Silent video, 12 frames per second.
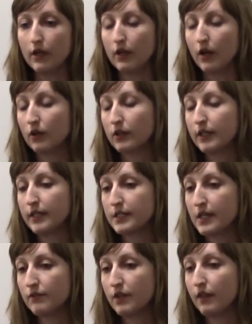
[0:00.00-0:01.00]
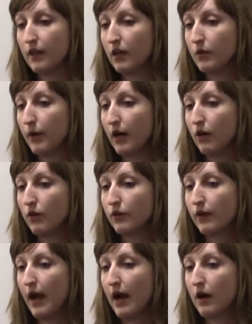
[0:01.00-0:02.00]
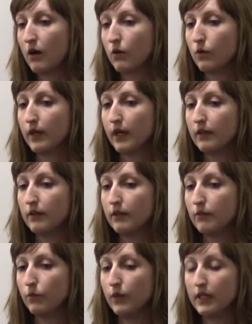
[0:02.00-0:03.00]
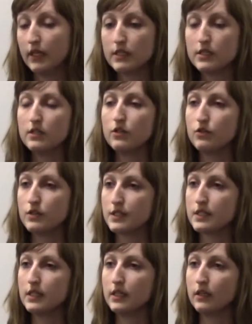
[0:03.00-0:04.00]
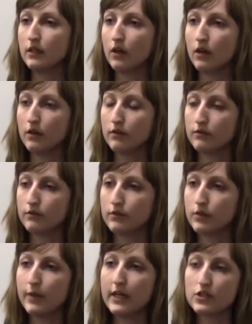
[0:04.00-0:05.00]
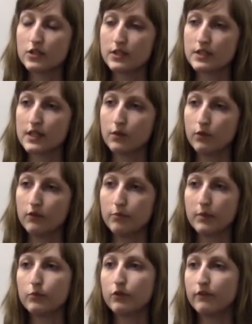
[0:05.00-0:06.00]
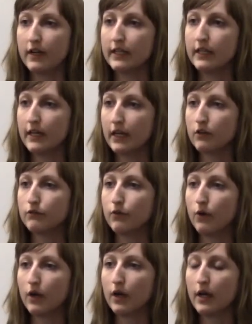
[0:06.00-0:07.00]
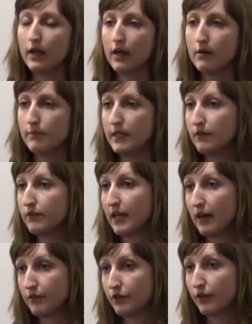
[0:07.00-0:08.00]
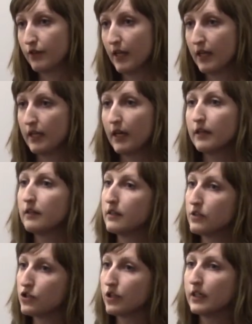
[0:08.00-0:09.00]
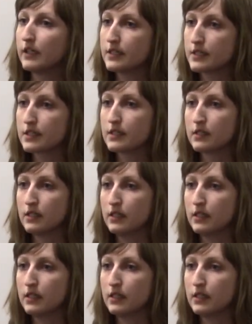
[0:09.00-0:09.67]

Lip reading: our clinics have to think about how can we continue to see the patients that we've been providing care for even after they get insurance.